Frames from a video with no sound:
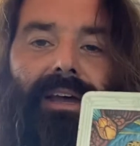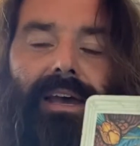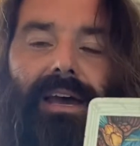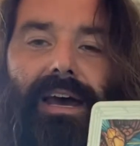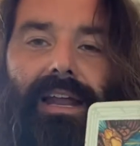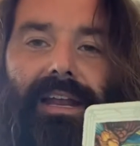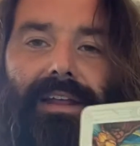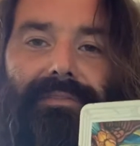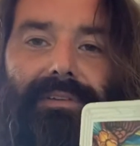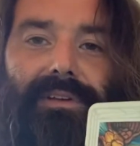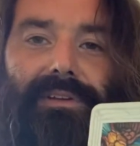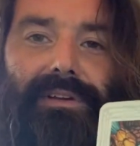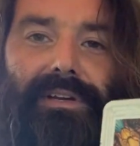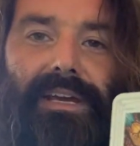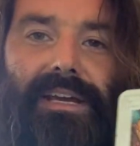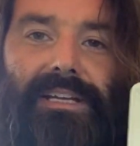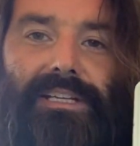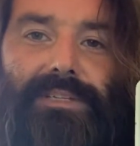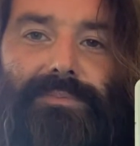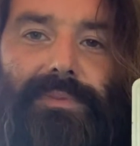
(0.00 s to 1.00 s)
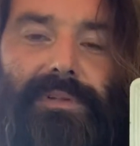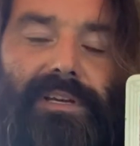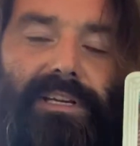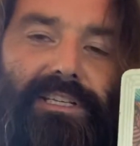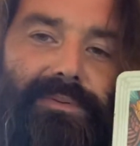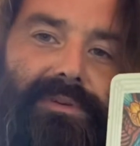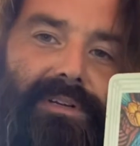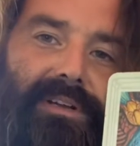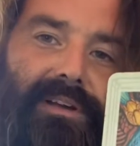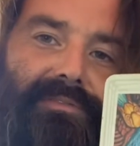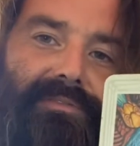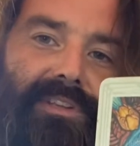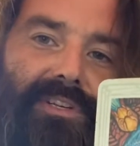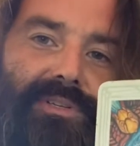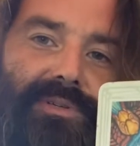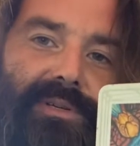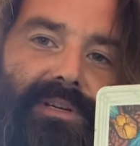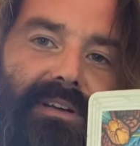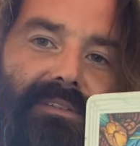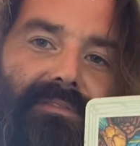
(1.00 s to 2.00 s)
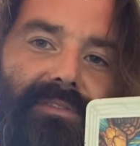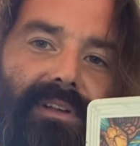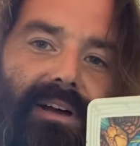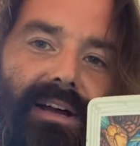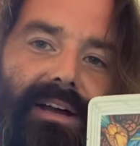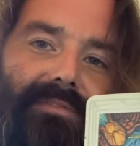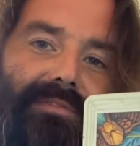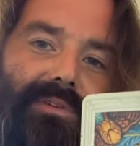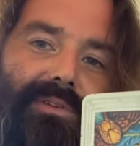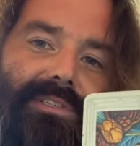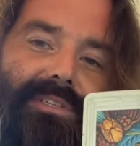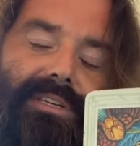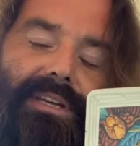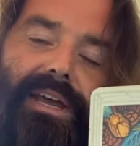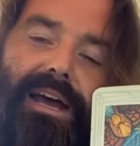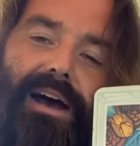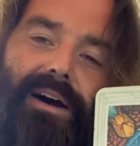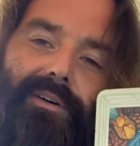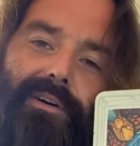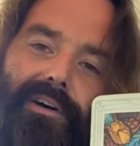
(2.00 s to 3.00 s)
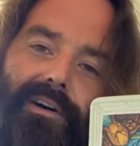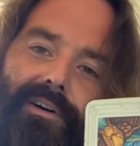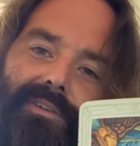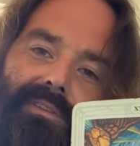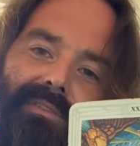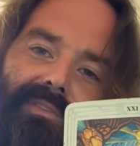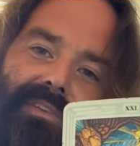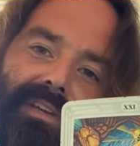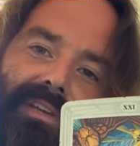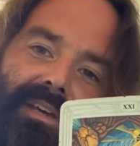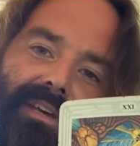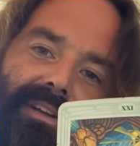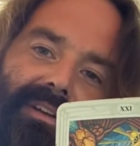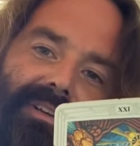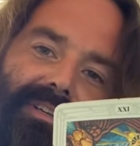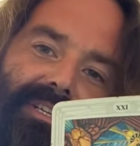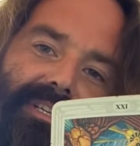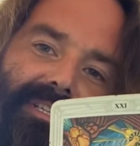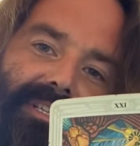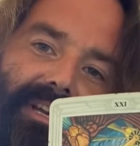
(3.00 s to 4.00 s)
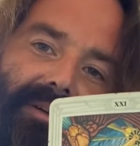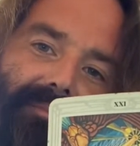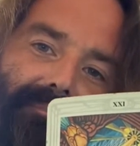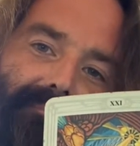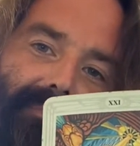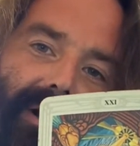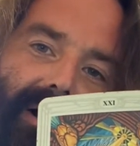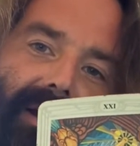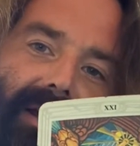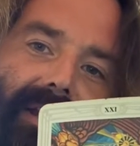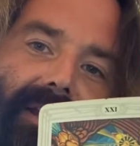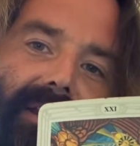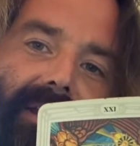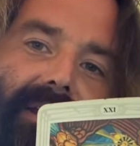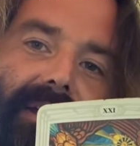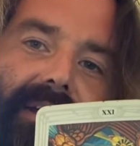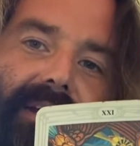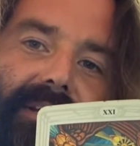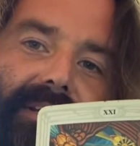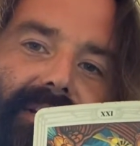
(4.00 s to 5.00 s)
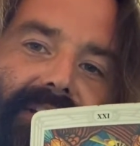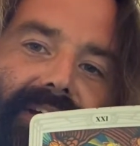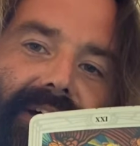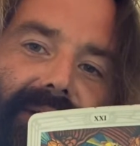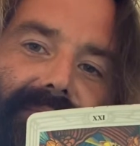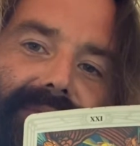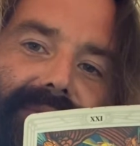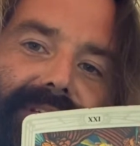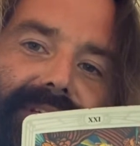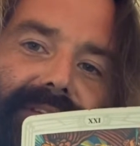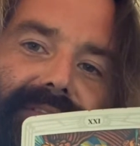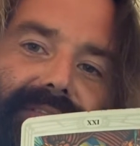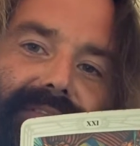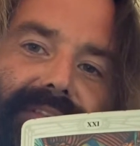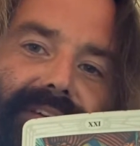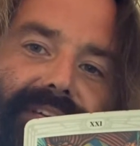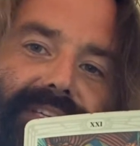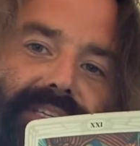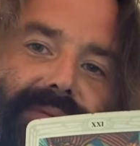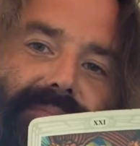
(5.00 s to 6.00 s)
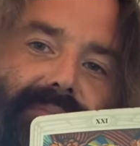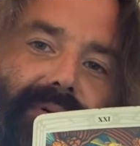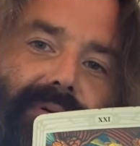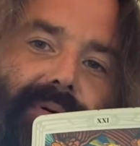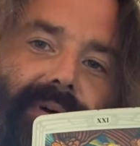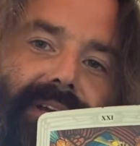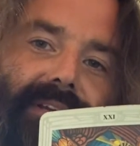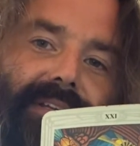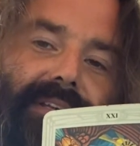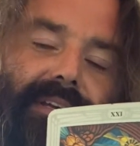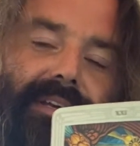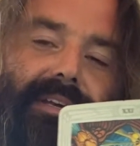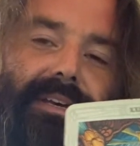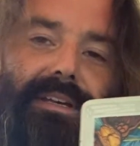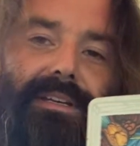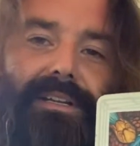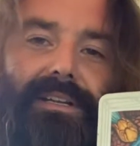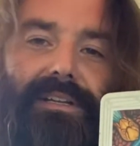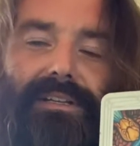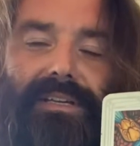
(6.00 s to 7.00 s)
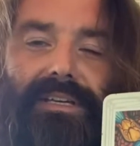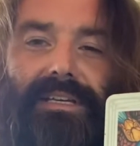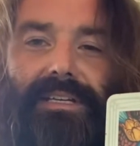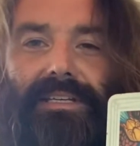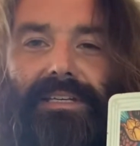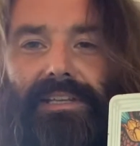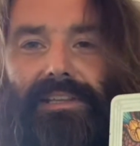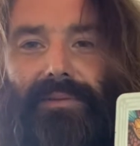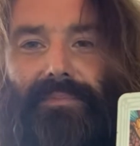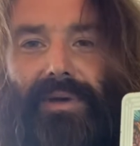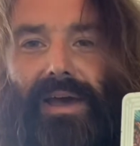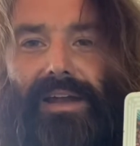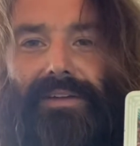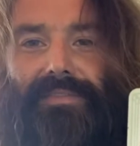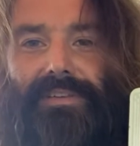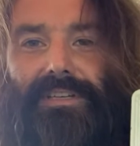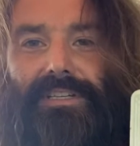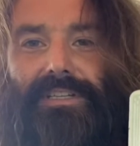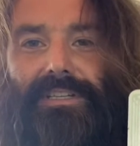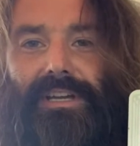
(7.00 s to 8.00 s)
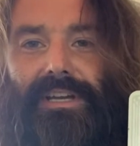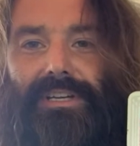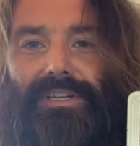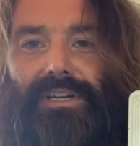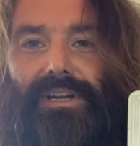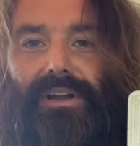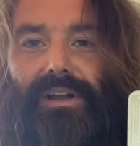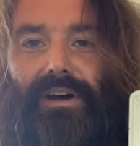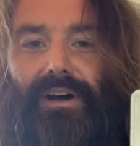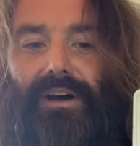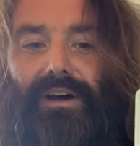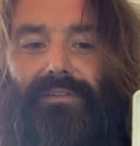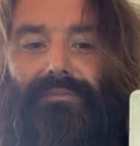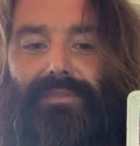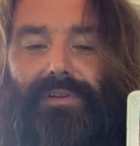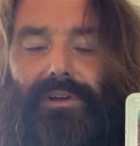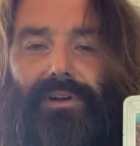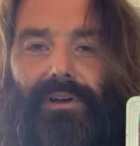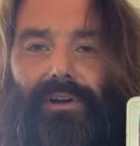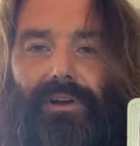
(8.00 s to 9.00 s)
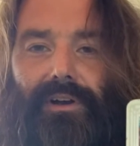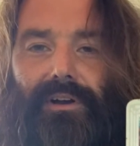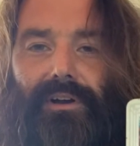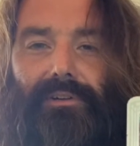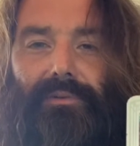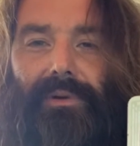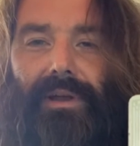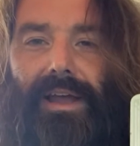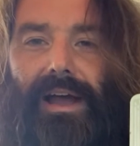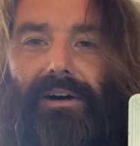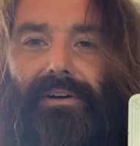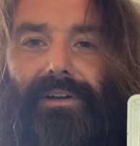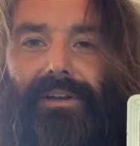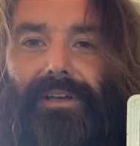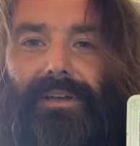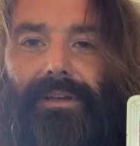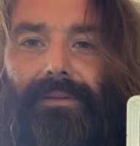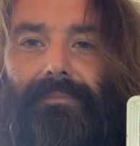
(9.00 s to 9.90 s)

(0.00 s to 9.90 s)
And if you look at its placement on the Tree of Life, you'll see how all of the energies combine to come to this point to lead to the manifestation of your current reality.